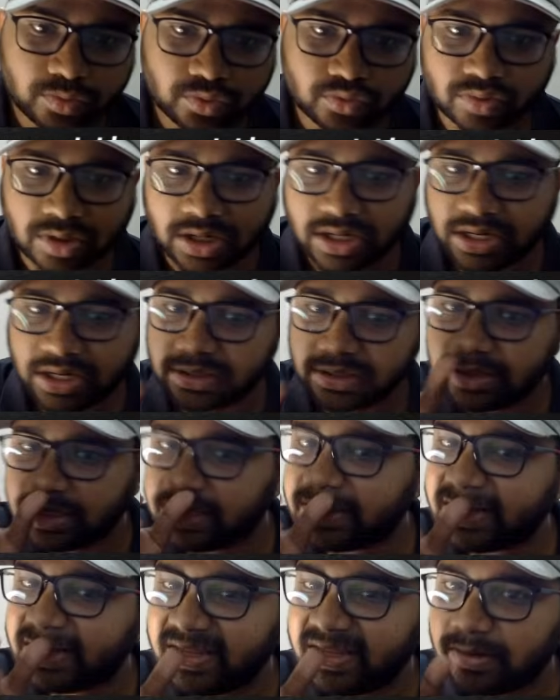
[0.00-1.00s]
to align
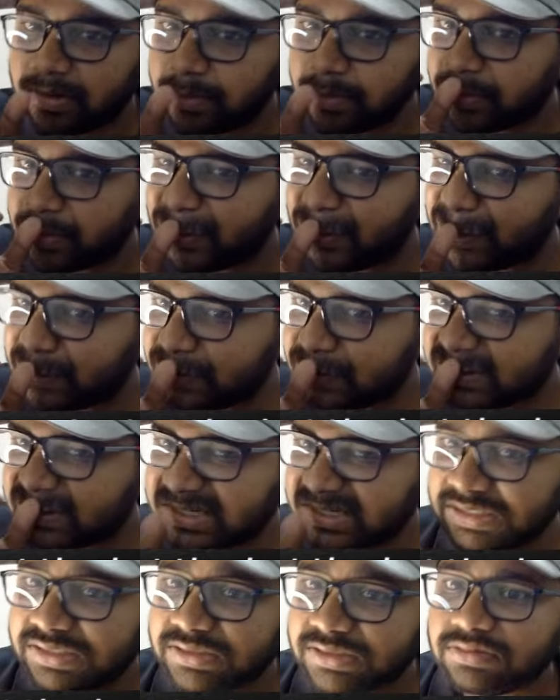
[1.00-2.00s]
that anchor point to the
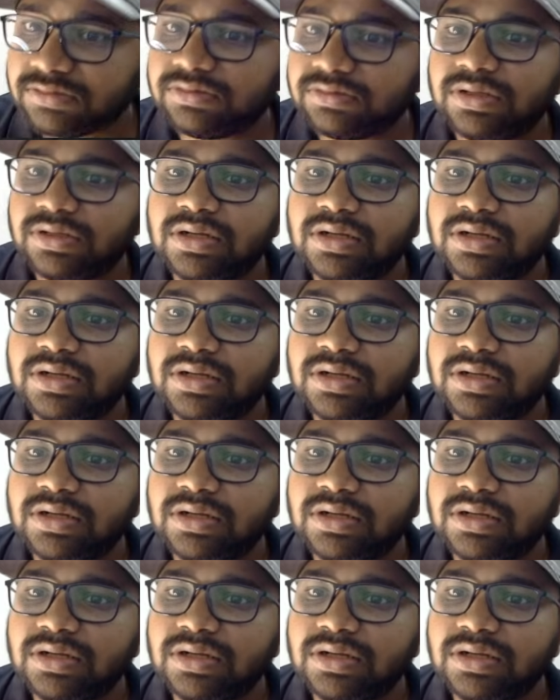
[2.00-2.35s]
center.